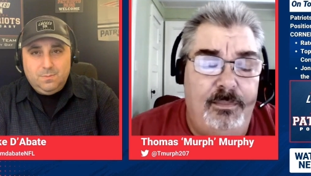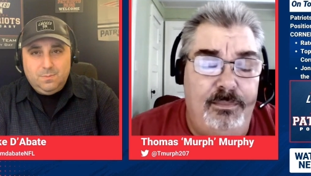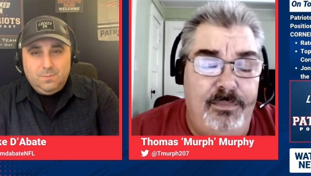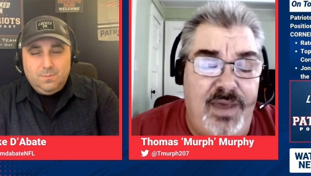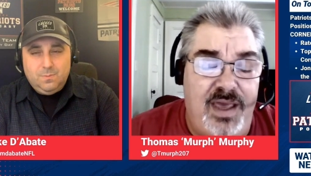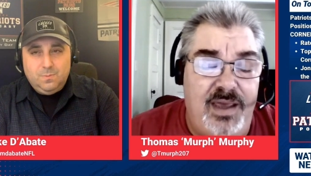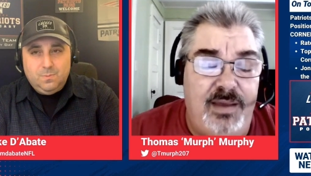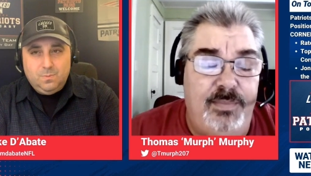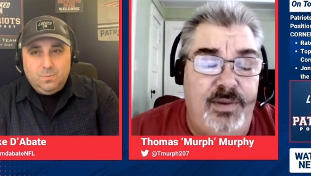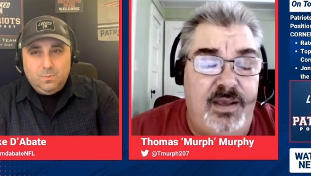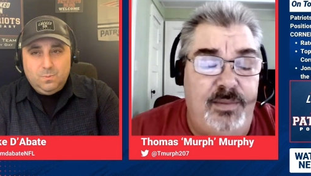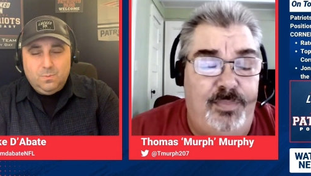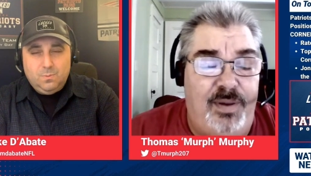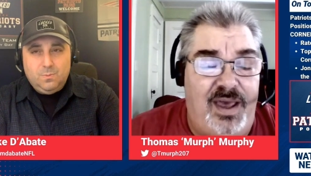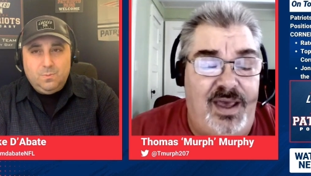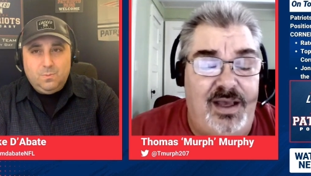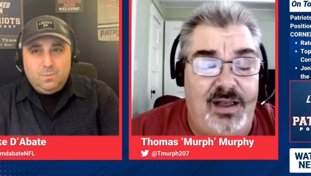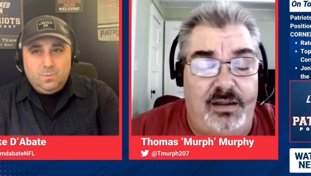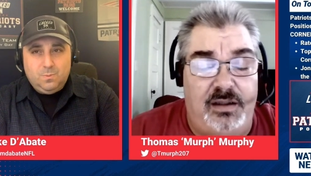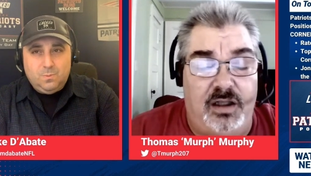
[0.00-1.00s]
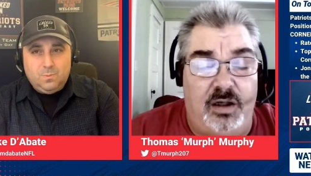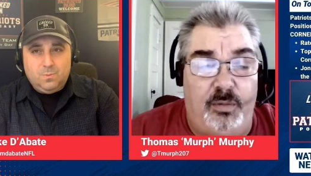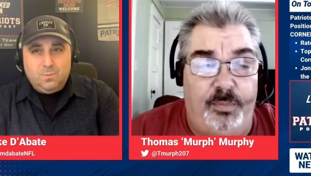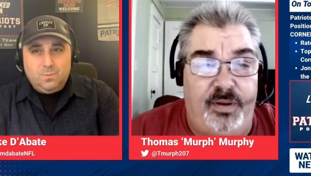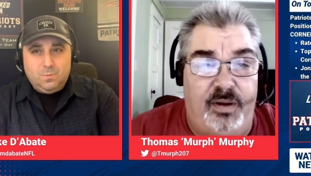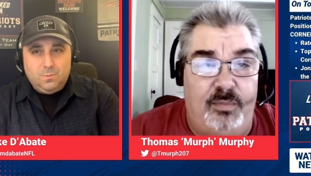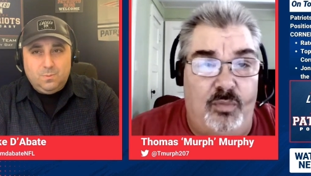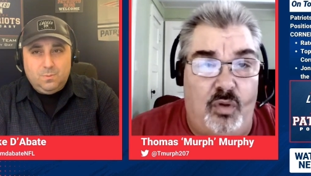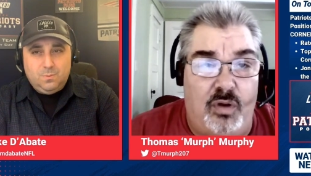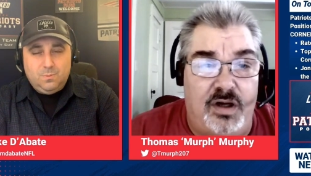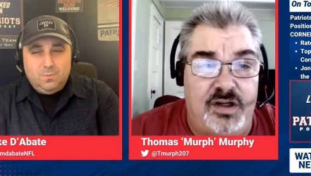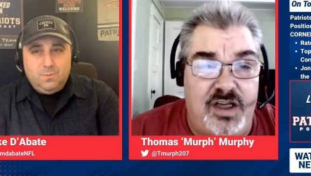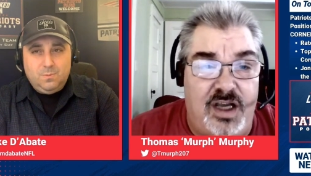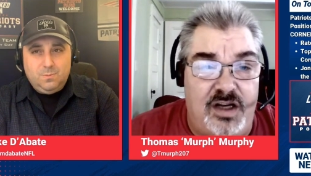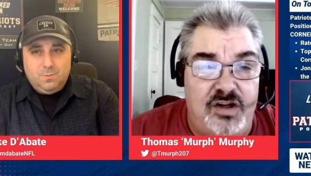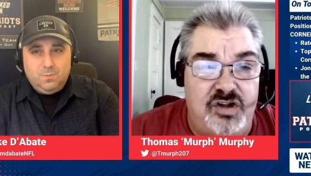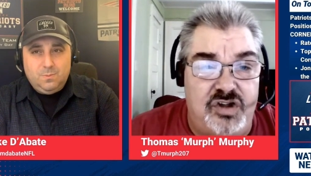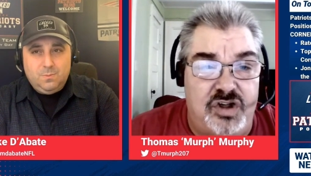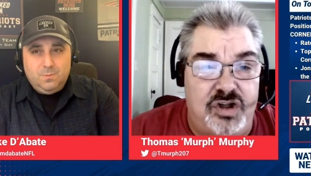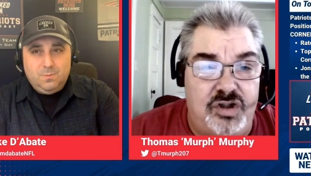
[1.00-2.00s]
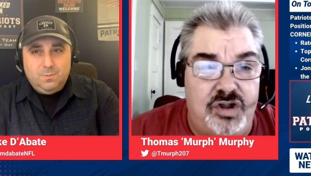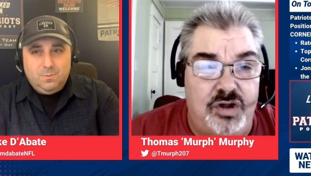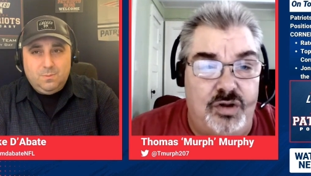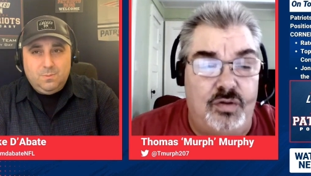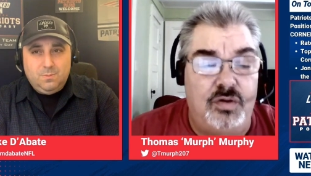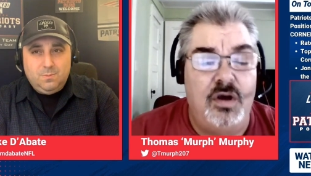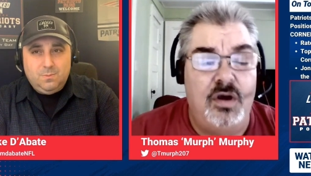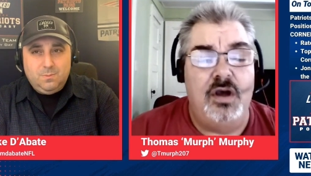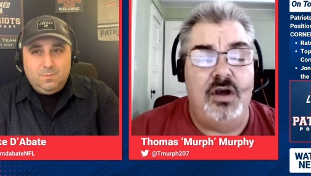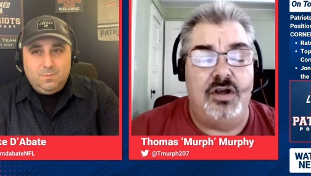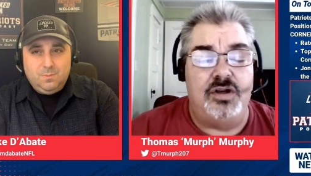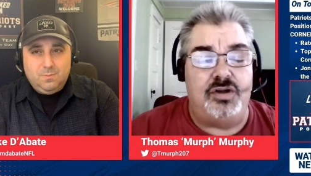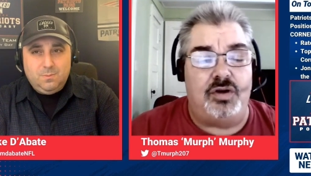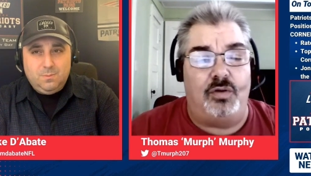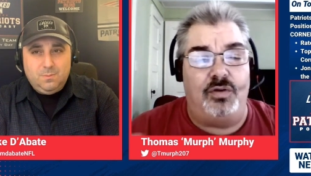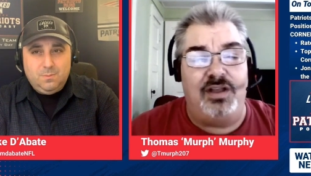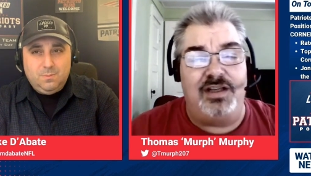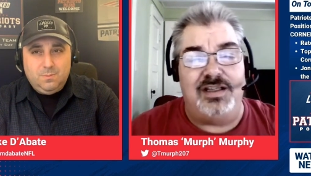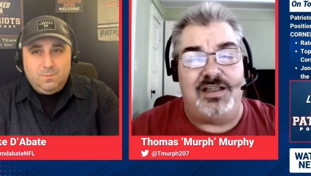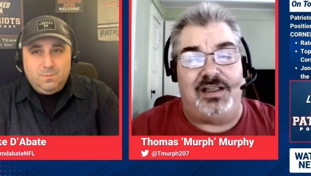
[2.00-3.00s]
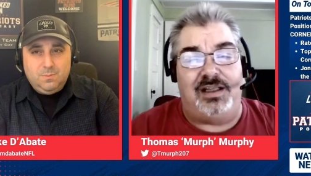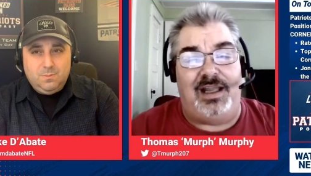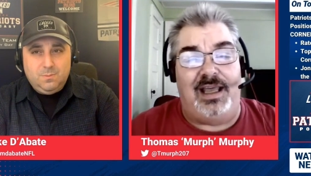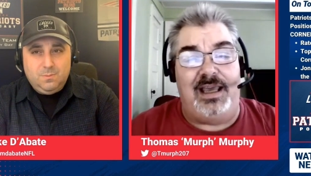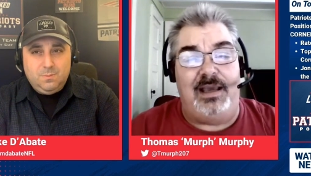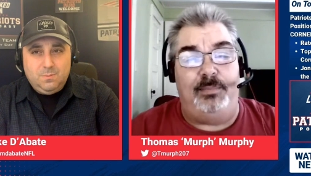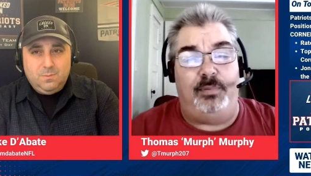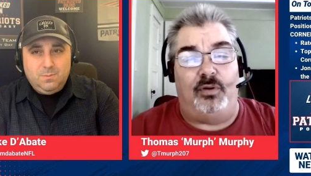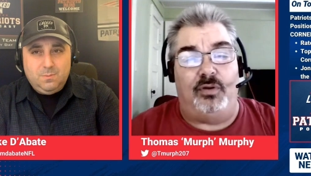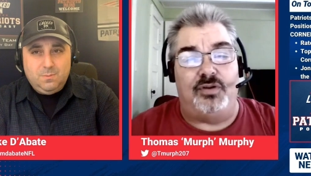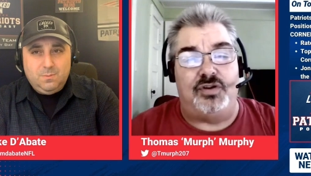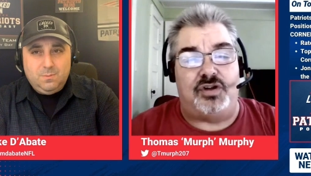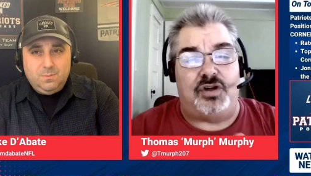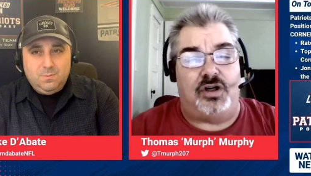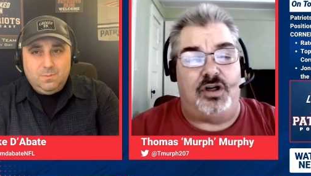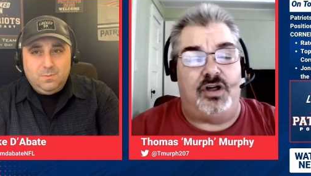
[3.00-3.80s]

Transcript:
Speaker 1: maybe pay a little bit more attention to. So these labels are